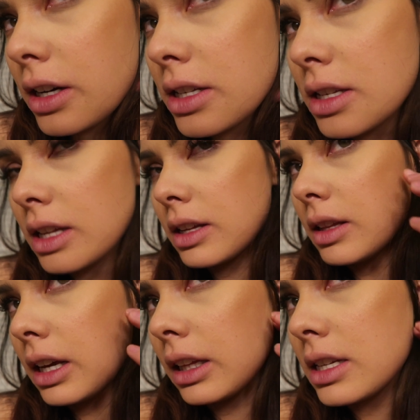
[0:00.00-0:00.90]
as
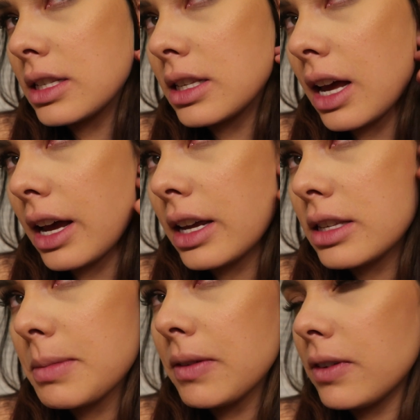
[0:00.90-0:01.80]
like the
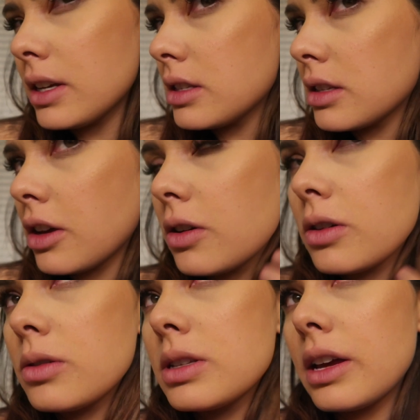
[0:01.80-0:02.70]
sides of my face goes,